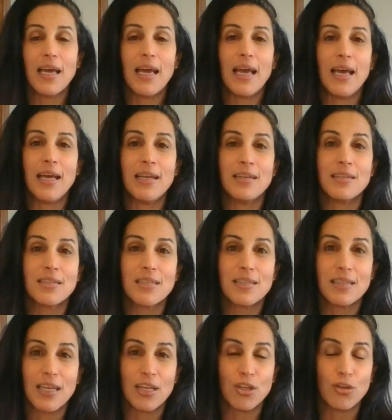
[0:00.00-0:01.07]
And
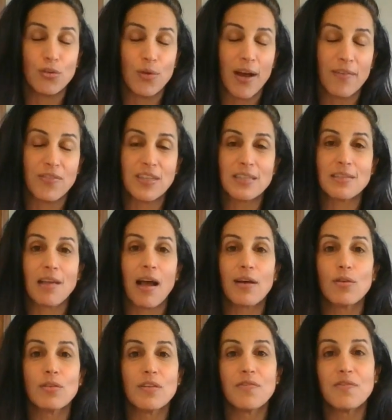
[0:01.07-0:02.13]
then you have this
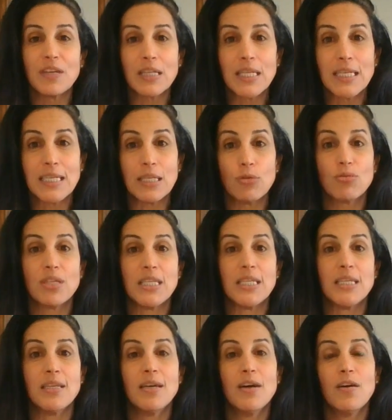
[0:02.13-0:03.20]
cycle of feeling
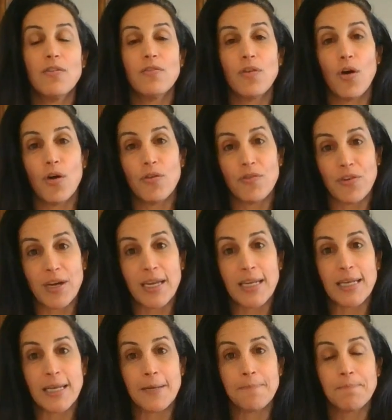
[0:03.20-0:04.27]
guilty for
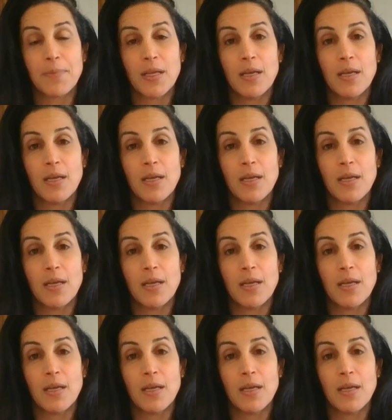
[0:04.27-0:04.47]
overeating.